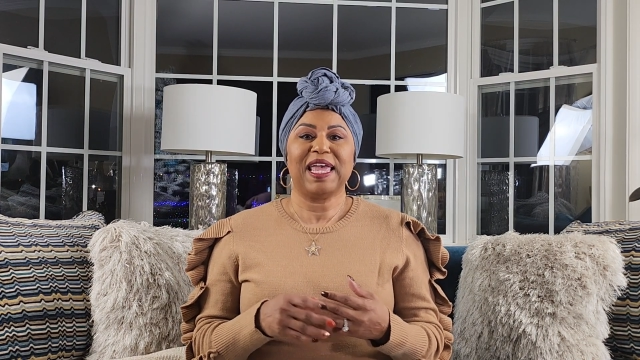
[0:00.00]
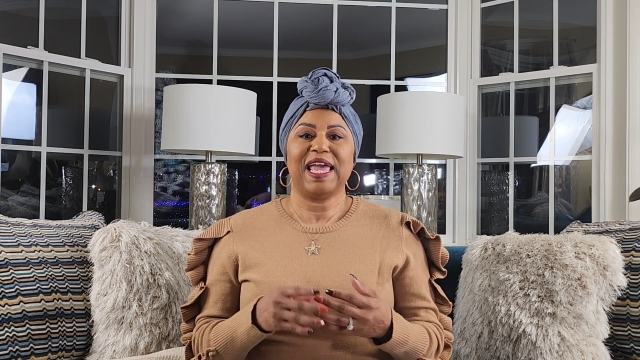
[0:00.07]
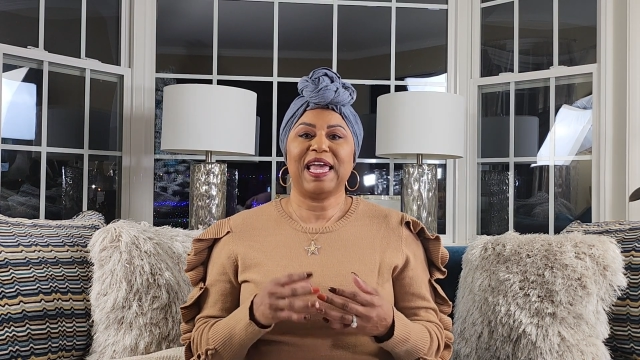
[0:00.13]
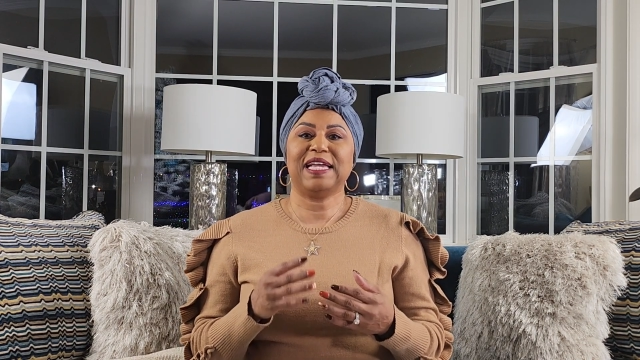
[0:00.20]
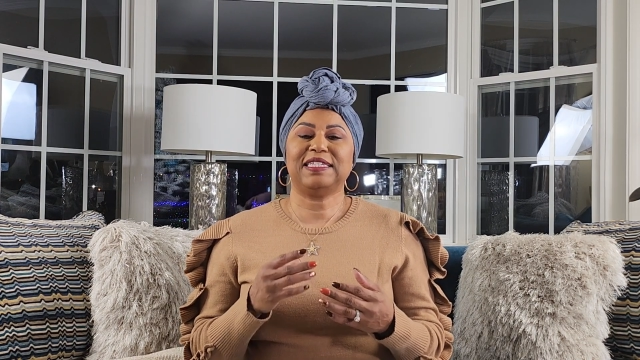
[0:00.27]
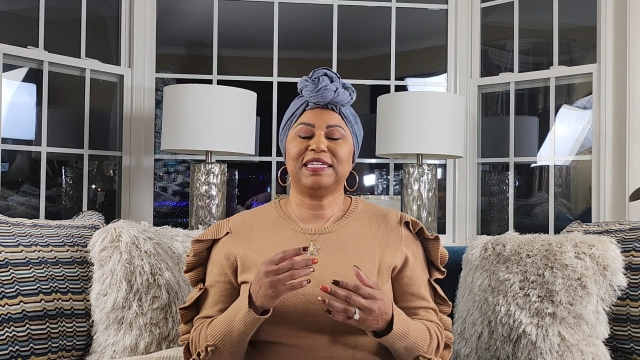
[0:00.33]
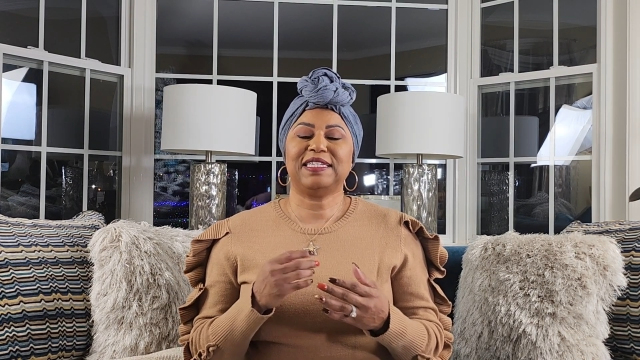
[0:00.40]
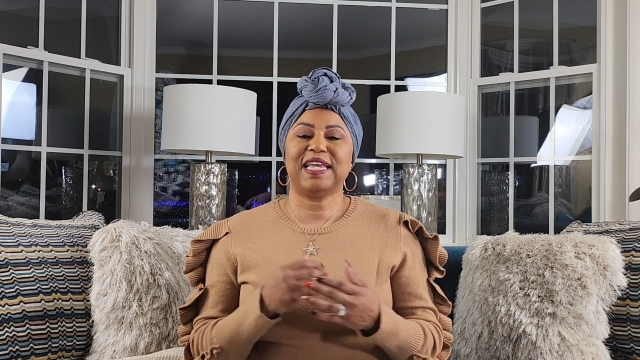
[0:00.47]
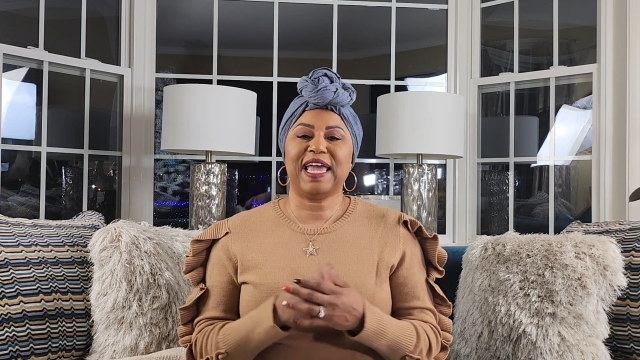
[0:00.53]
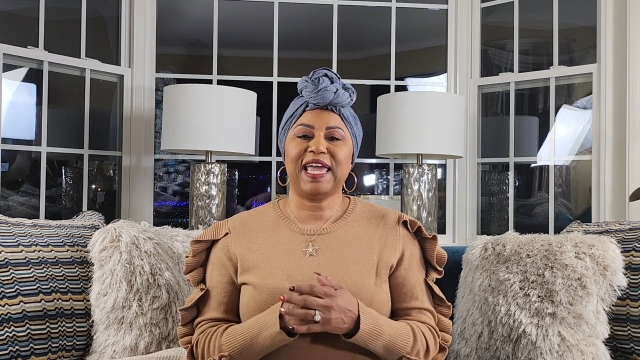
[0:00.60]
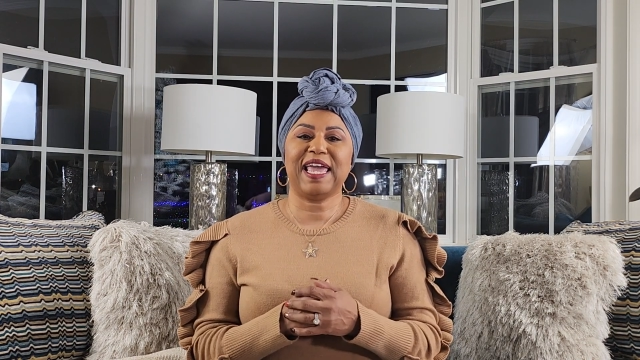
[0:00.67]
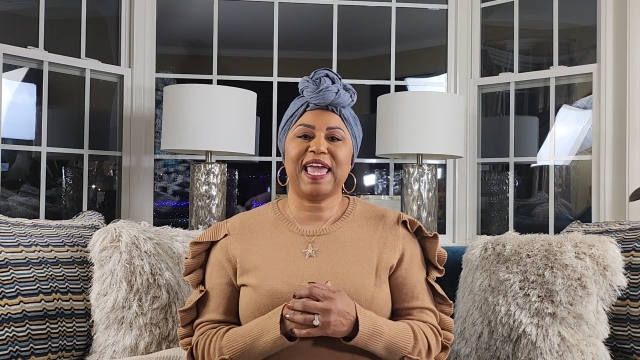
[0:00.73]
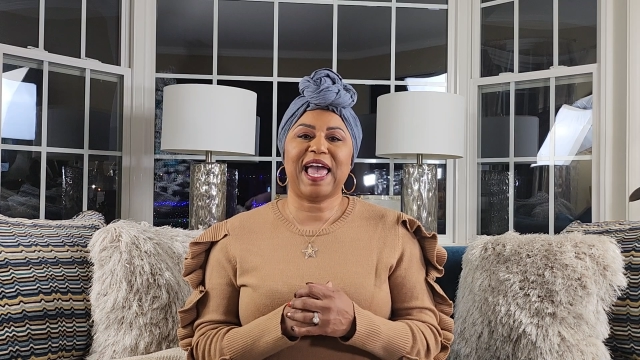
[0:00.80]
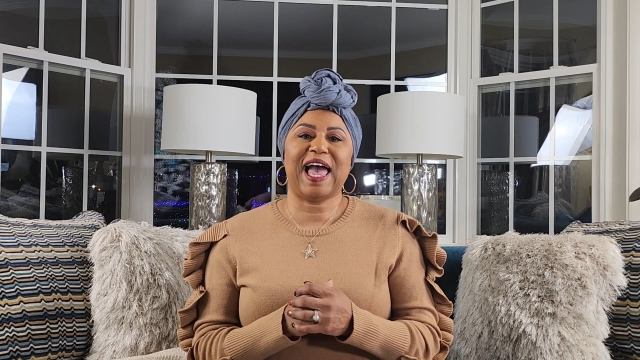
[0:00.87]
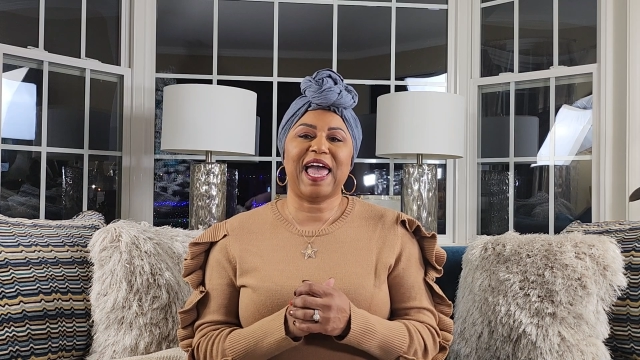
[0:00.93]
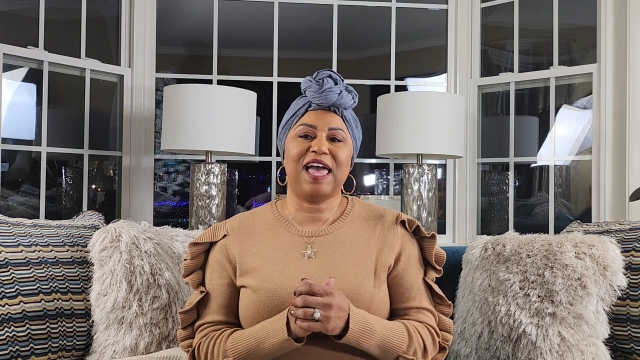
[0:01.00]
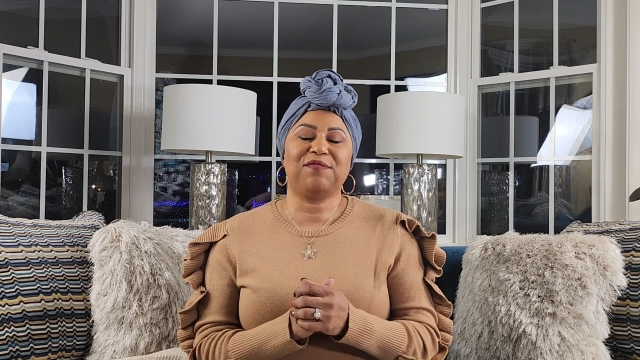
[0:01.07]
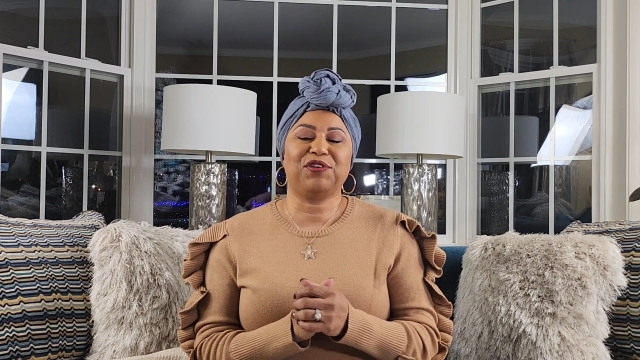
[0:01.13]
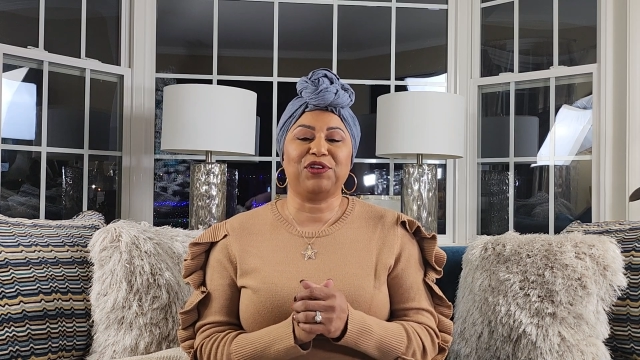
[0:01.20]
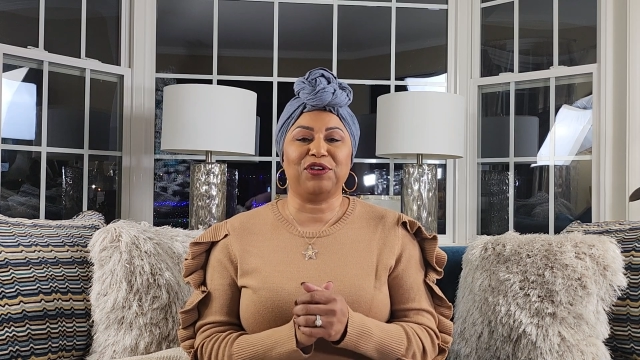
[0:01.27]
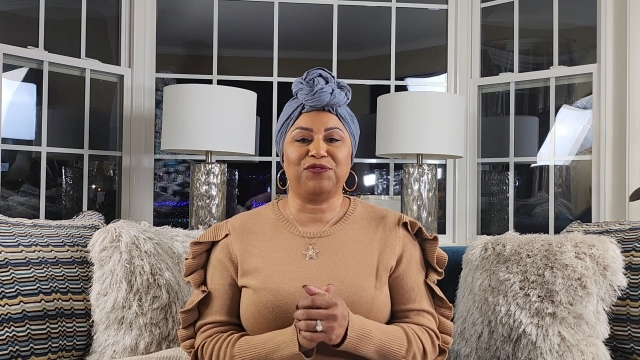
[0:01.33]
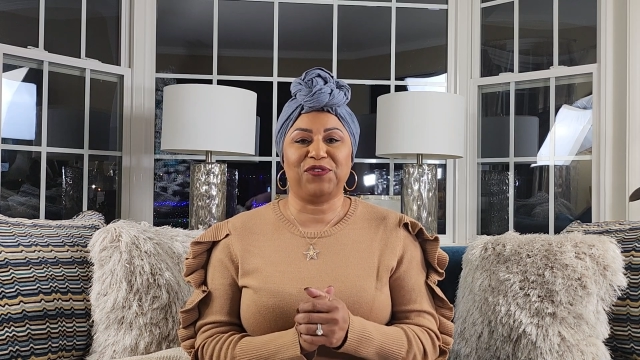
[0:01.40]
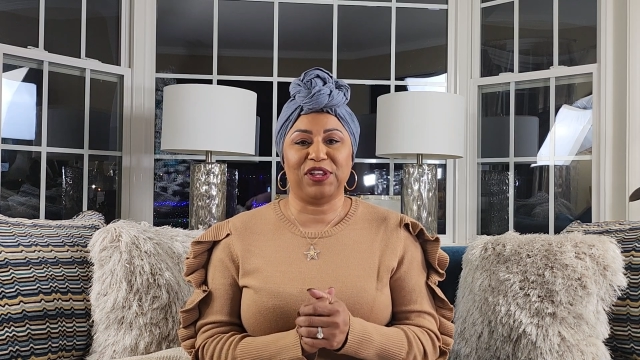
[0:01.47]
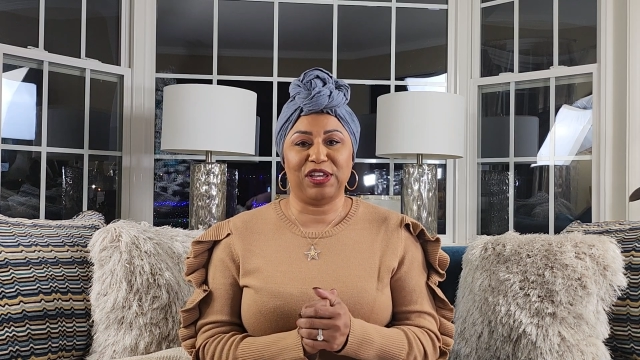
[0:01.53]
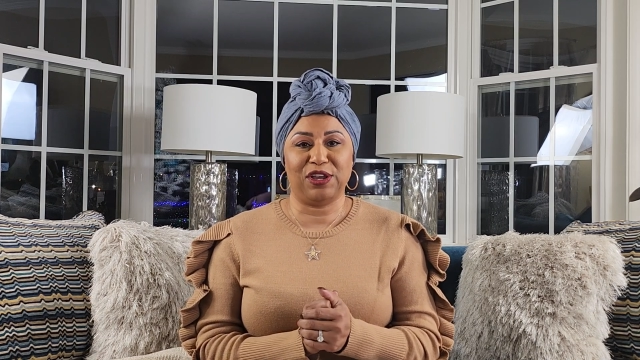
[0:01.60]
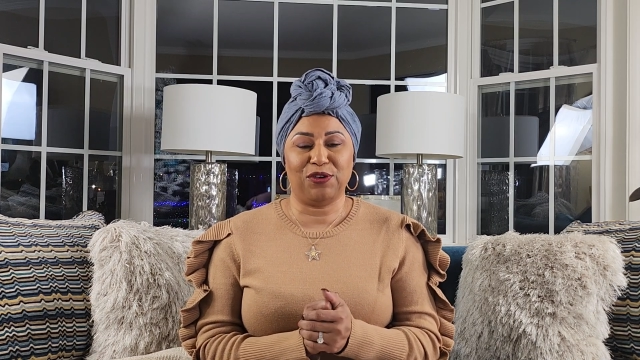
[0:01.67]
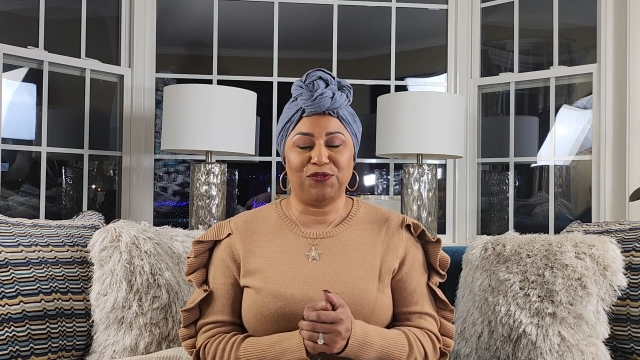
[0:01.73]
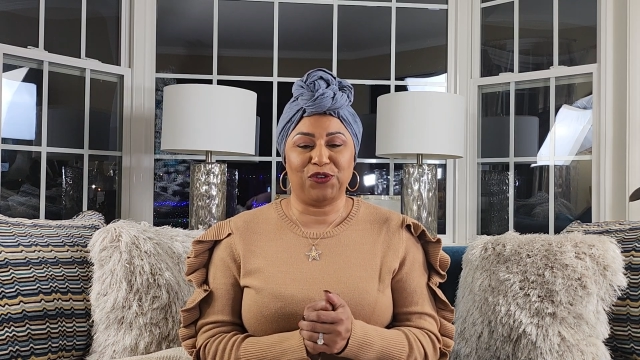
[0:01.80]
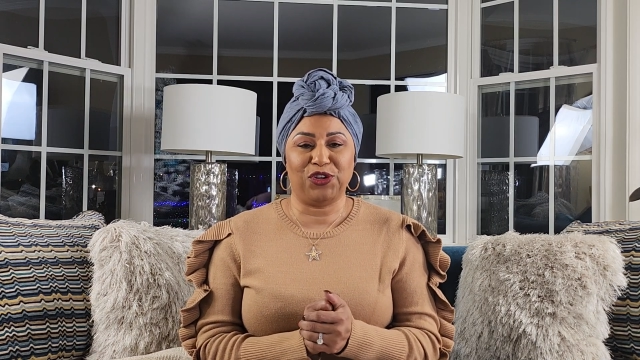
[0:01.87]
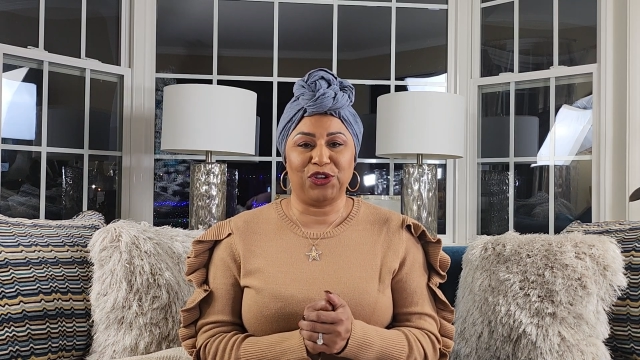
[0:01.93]
And today I have a good
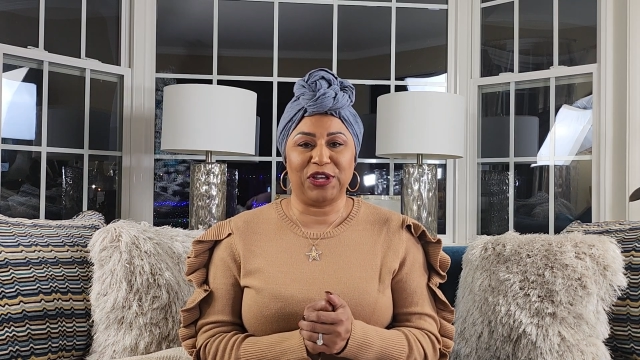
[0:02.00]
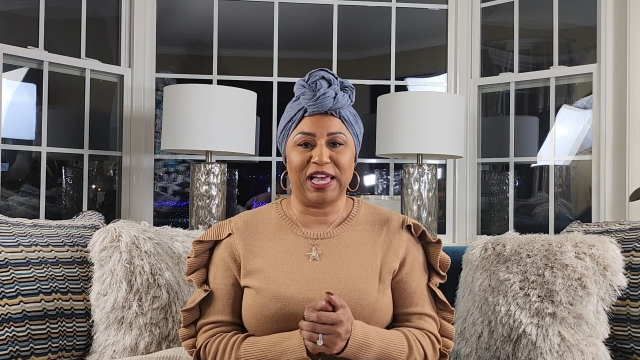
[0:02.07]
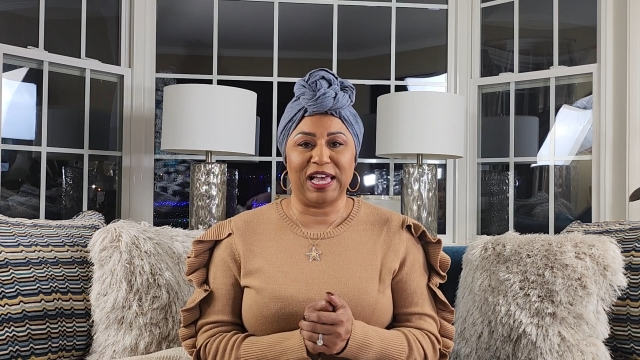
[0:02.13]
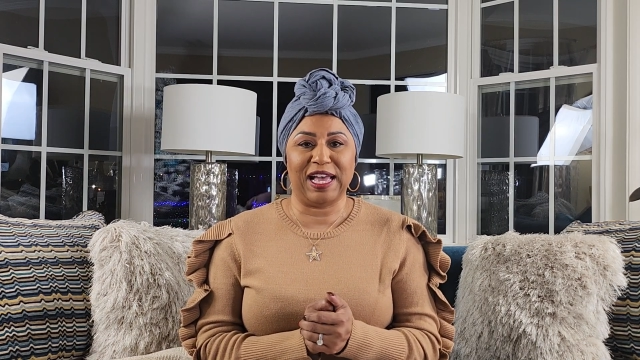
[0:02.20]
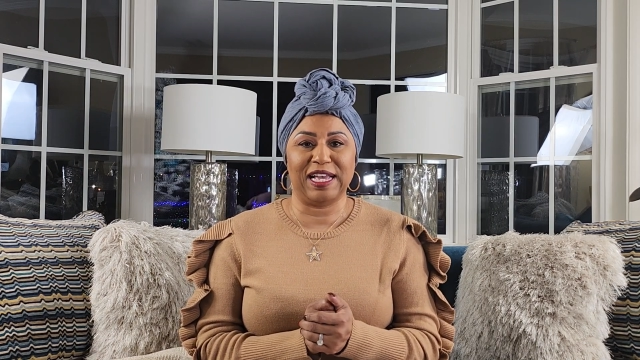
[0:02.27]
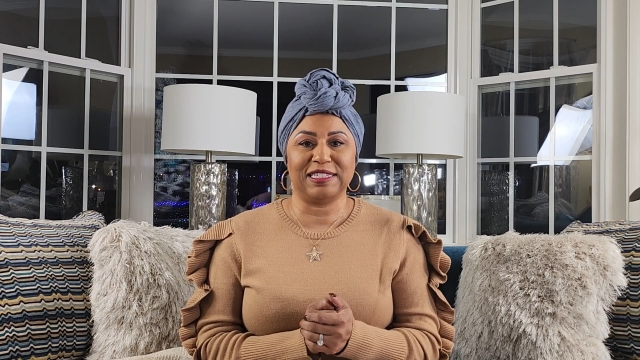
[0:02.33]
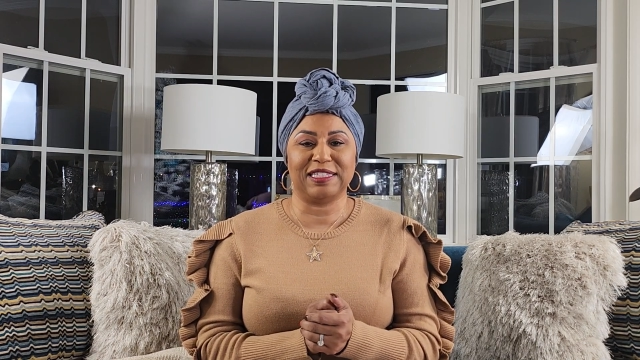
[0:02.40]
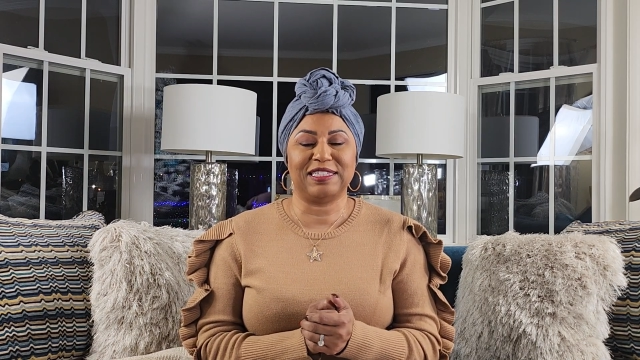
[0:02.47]
video for you guys.